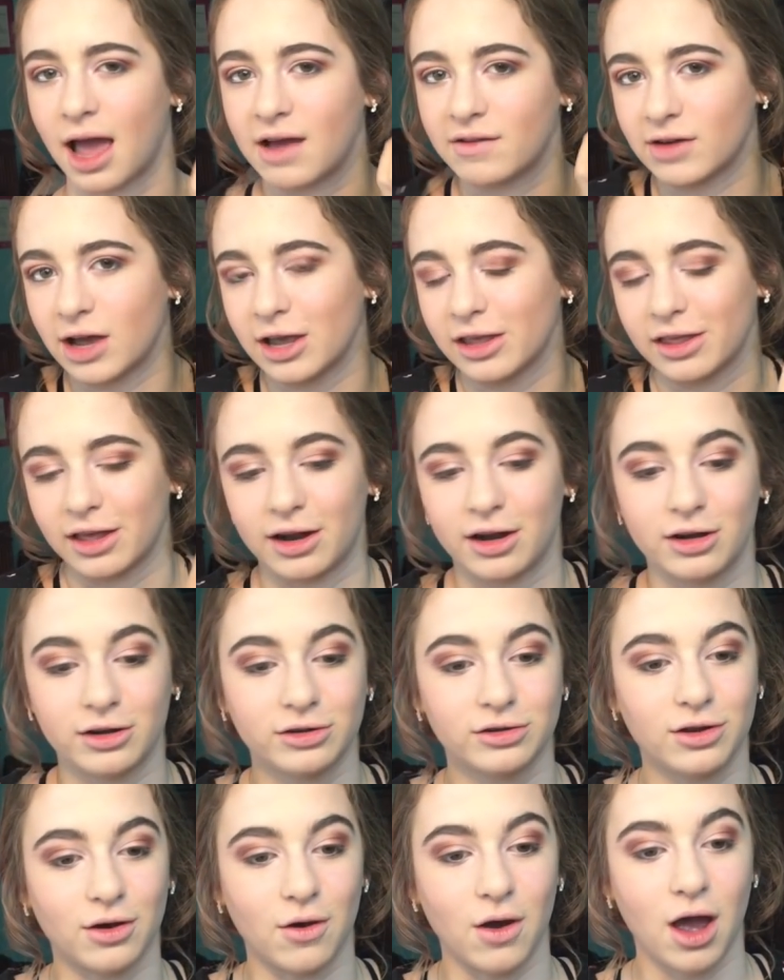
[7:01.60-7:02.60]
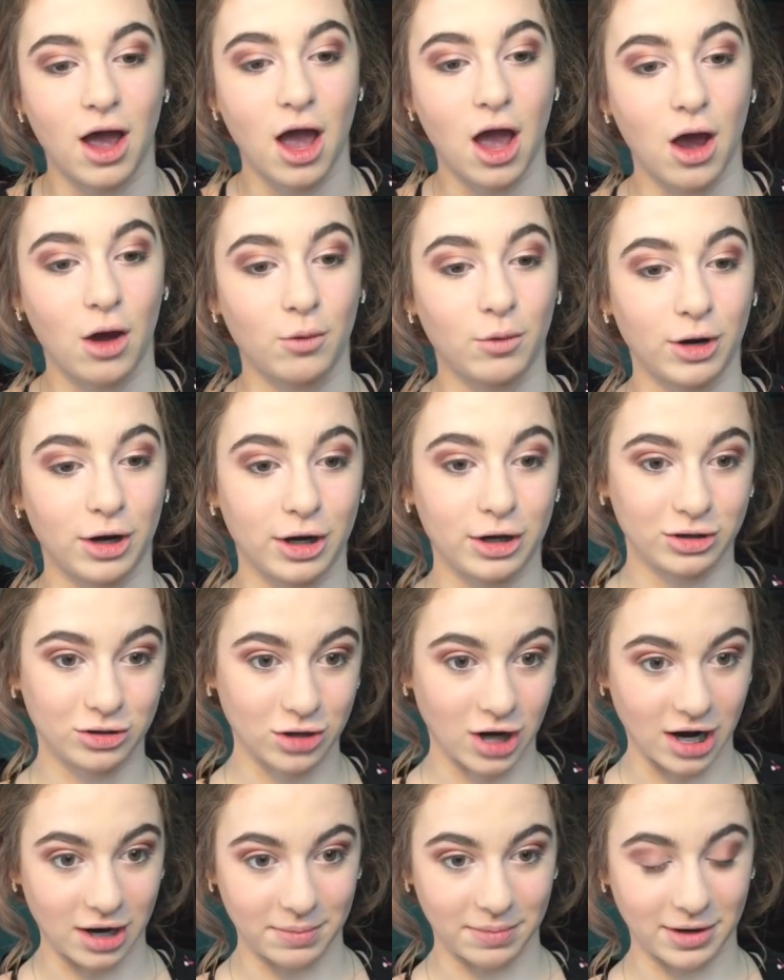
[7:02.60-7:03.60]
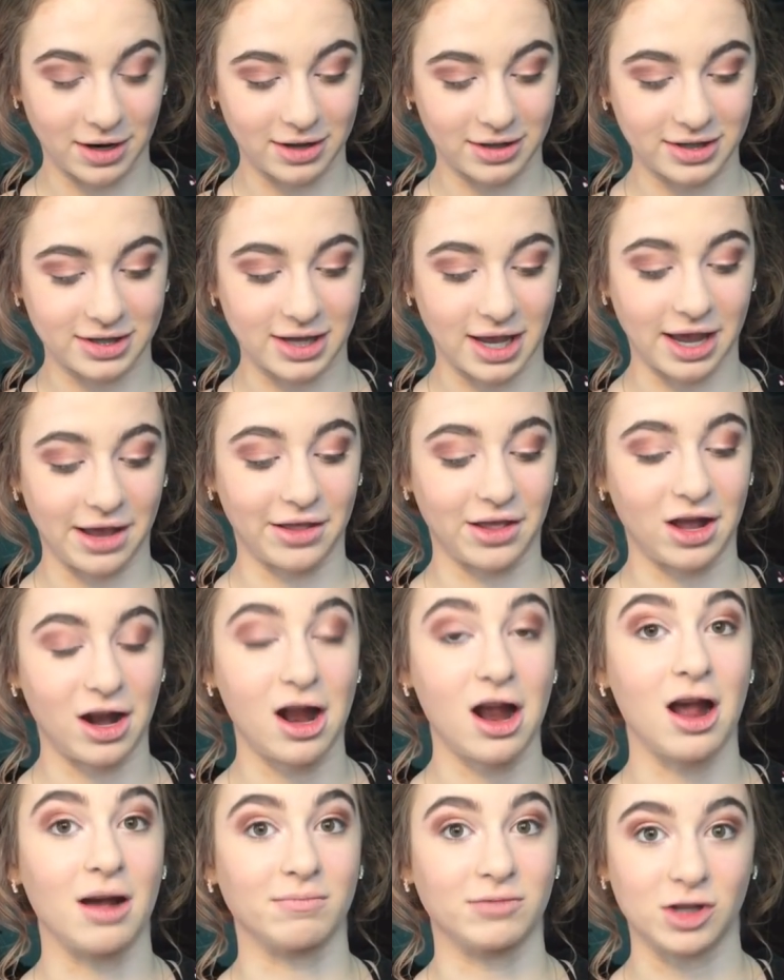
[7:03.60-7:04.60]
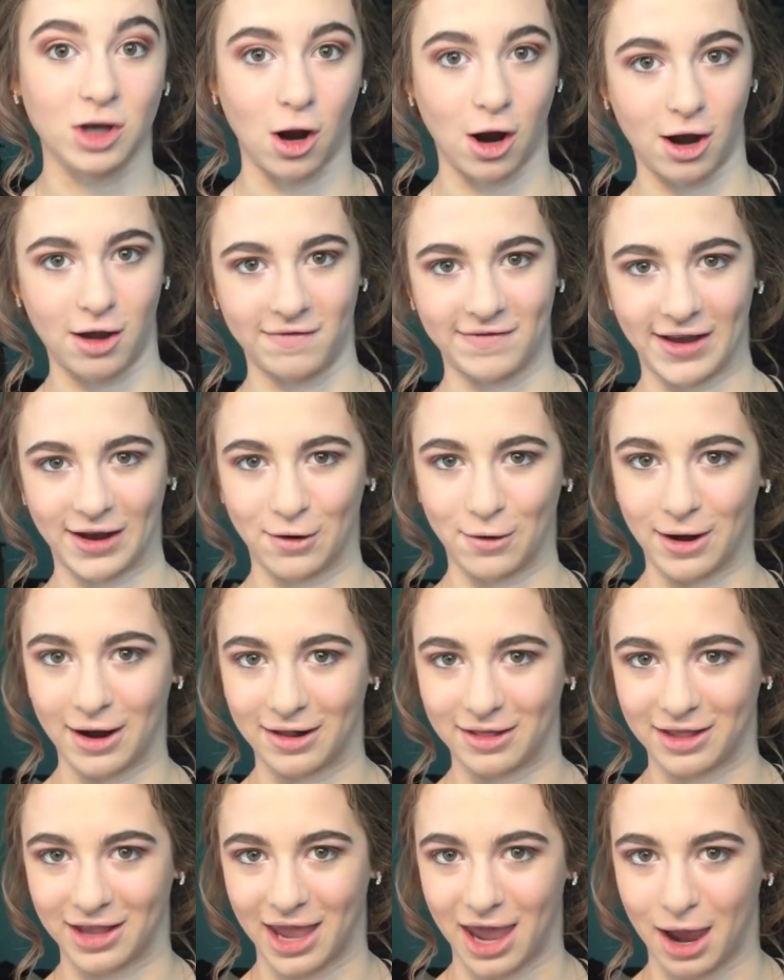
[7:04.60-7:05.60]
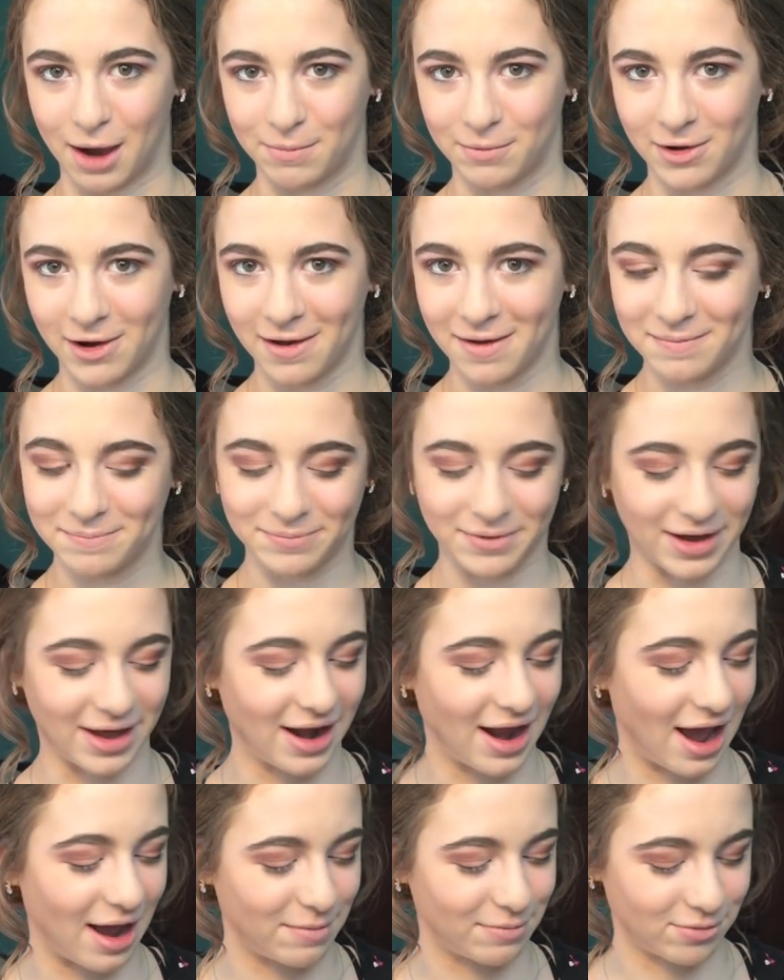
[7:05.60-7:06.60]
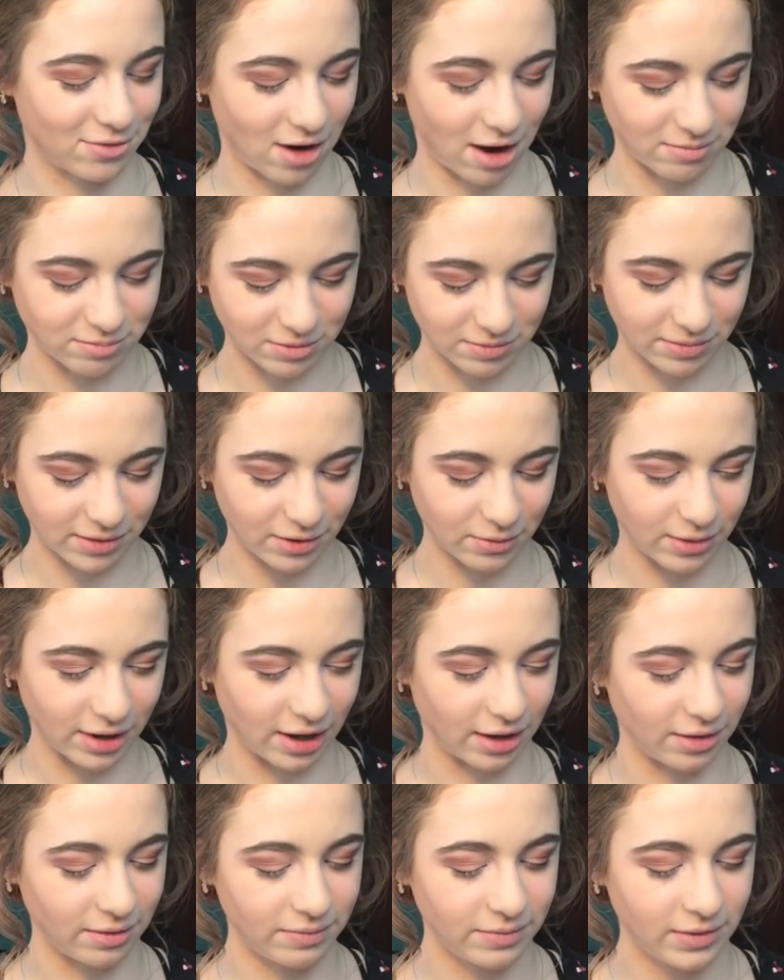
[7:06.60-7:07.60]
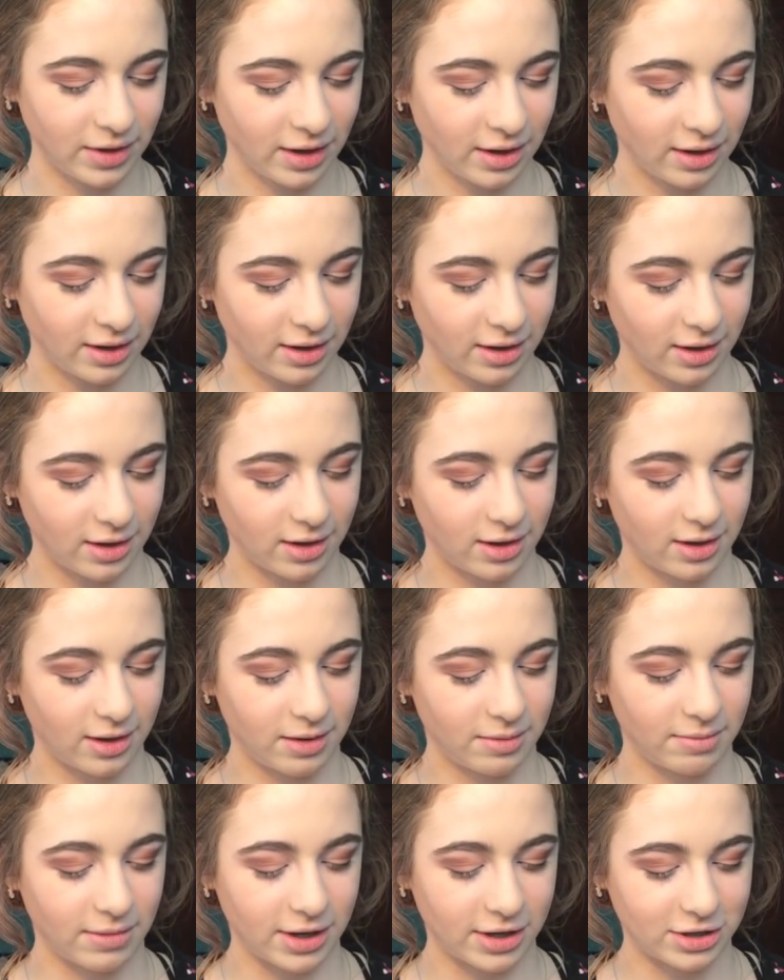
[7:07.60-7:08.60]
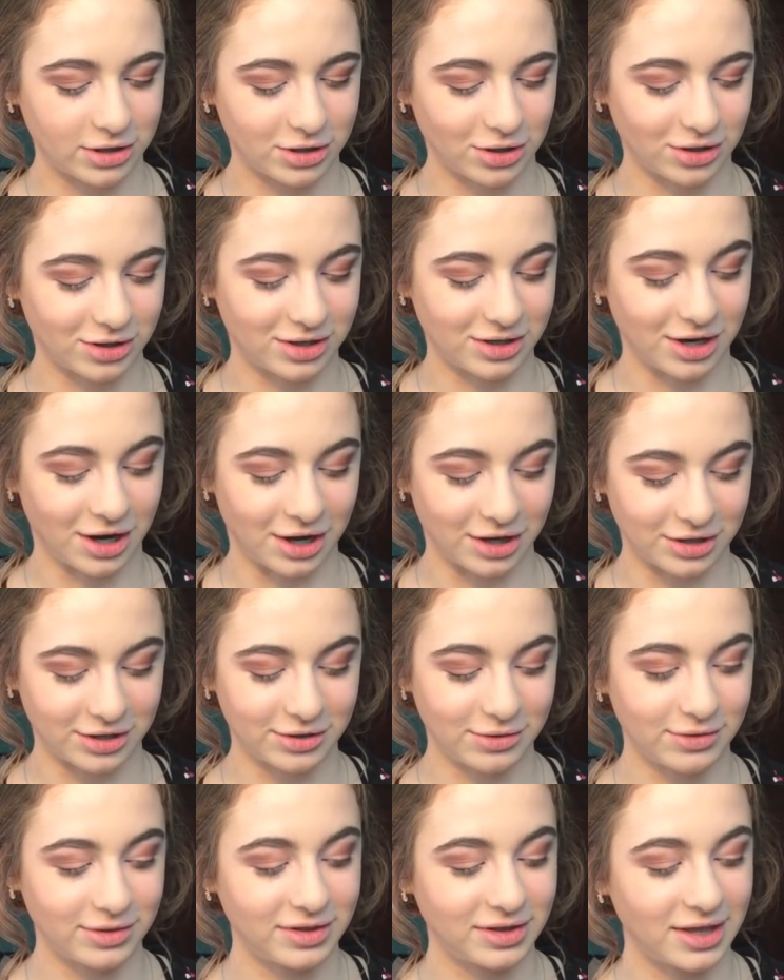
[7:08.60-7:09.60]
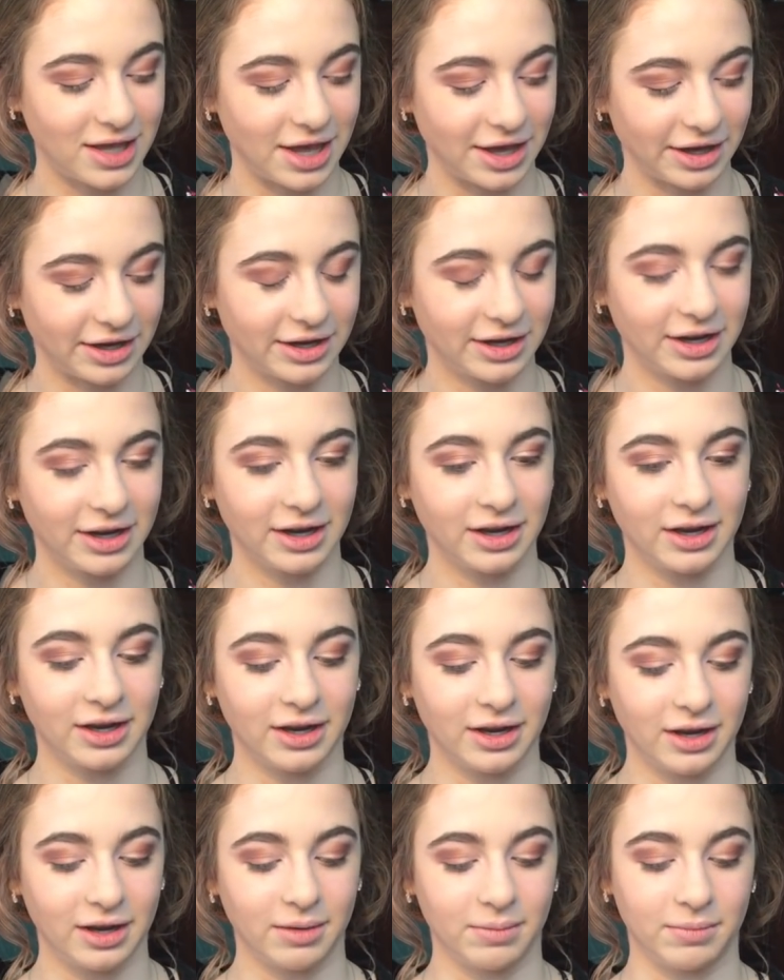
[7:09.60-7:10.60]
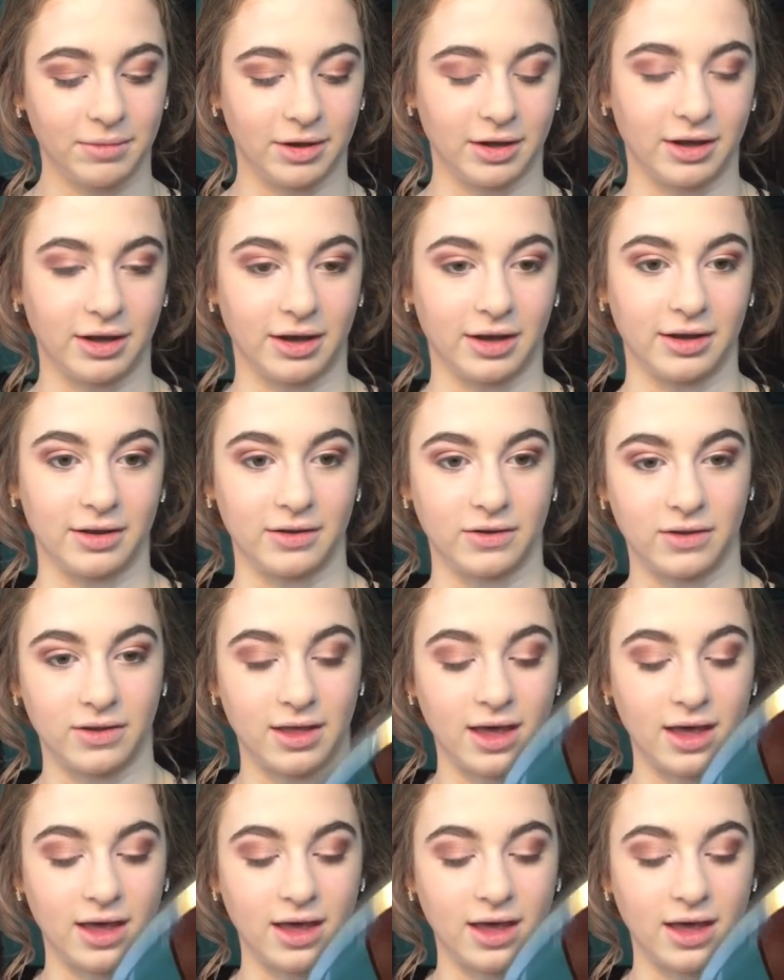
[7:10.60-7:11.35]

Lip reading: have eyeliner, so we're gonna try to put on this eyeliner. I'm sorry if I go out of the camera, but I probably will. Make sure it's not too thick, because